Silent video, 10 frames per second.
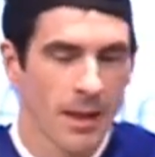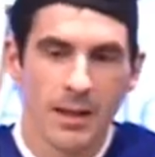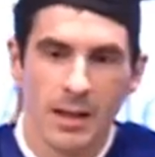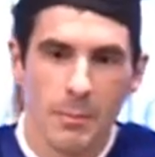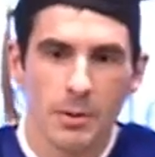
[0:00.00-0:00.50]

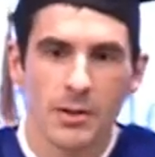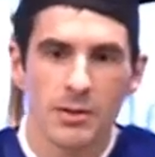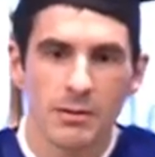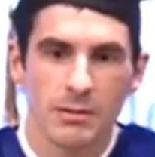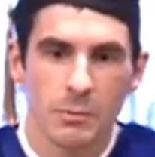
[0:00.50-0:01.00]
A
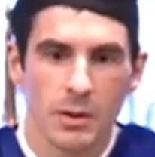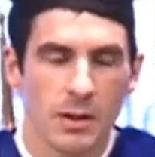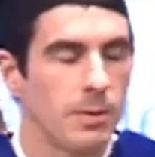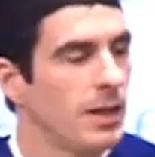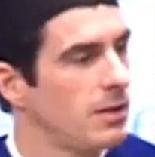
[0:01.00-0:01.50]
person with a
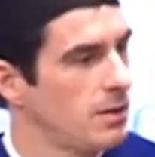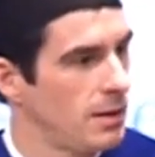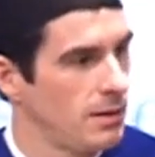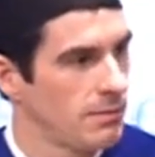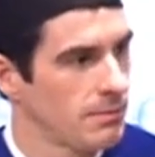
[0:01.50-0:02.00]

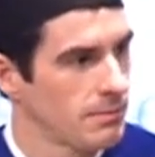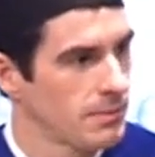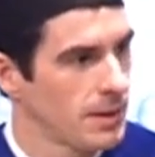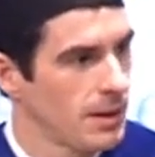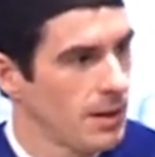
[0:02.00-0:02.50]
PhD
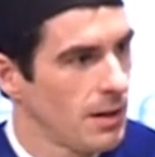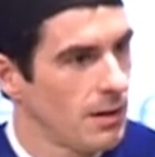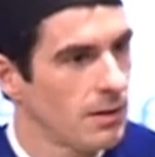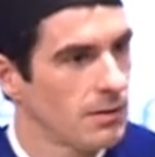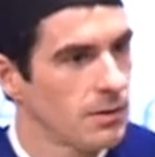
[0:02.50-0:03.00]

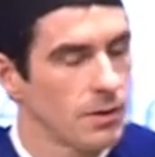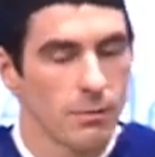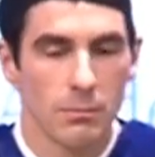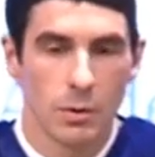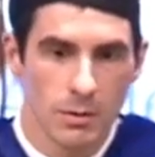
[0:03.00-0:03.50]
learns
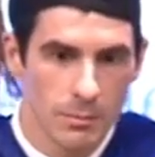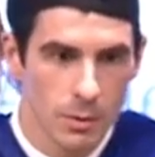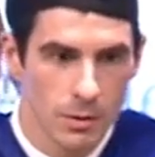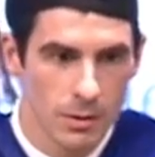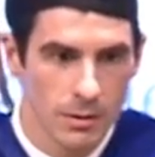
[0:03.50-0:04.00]
more and
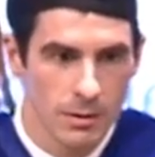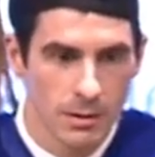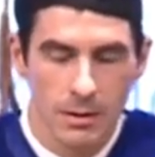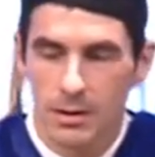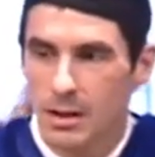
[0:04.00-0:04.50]
more
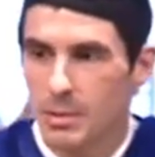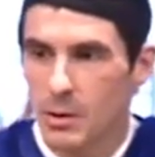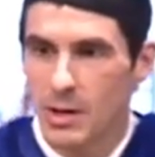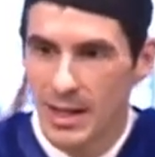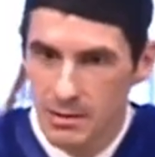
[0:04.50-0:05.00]

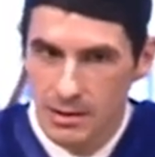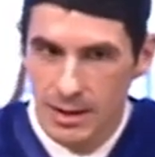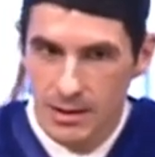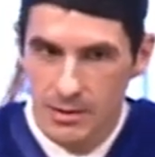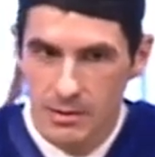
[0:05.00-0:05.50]
about less and
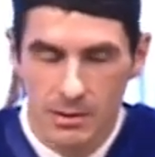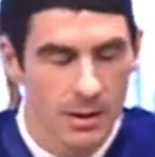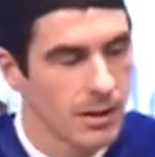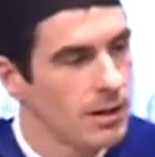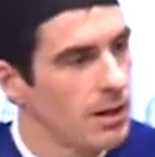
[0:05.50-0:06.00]
less
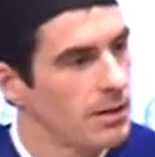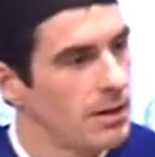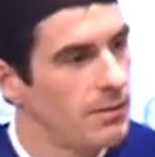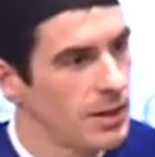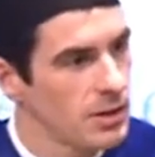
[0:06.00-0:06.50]
until
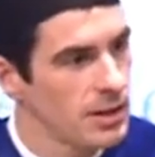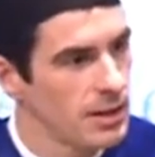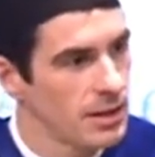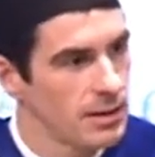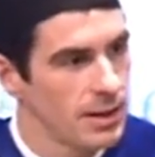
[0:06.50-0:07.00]

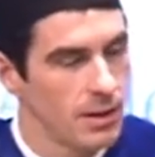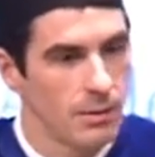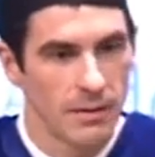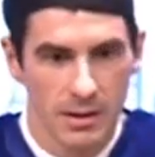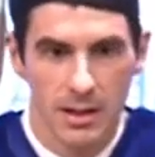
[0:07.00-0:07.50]
eventually they know
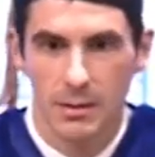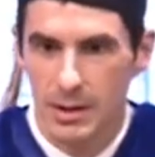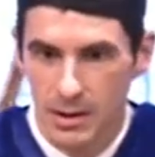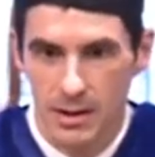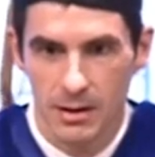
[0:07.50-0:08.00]
everything
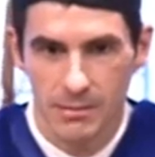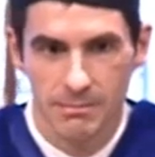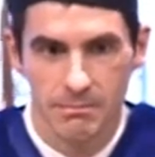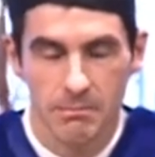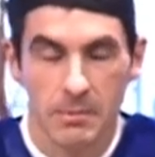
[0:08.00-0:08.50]
about nothing."
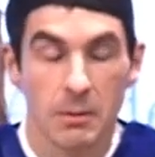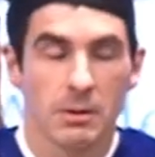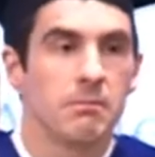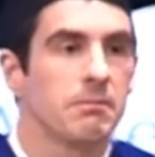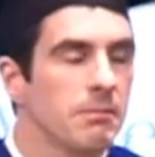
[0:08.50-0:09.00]
I
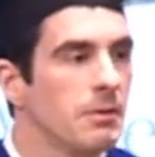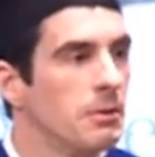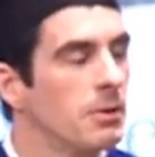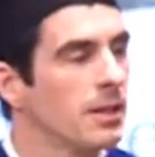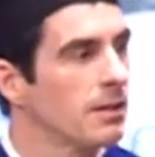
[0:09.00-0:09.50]
mean,
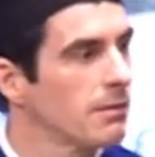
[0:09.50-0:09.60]
okay.